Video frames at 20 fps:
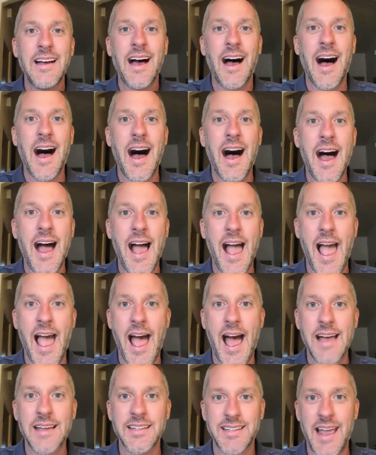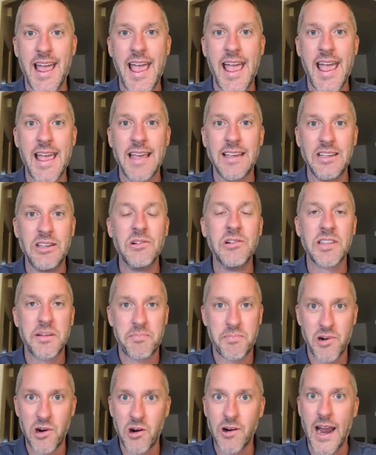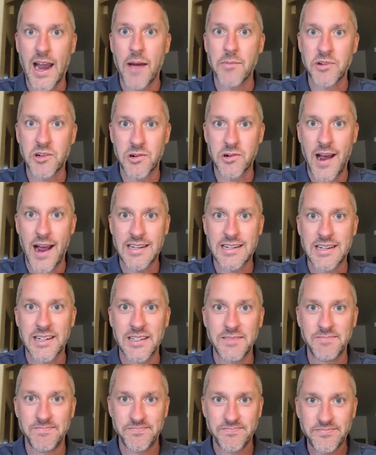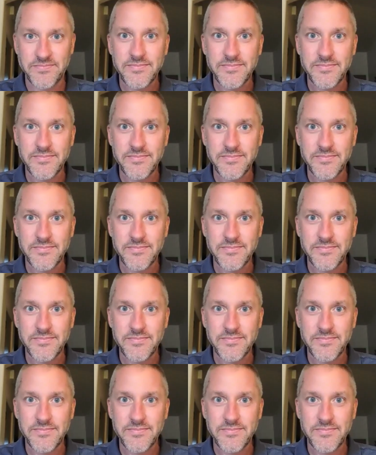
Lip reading: as a youth program director.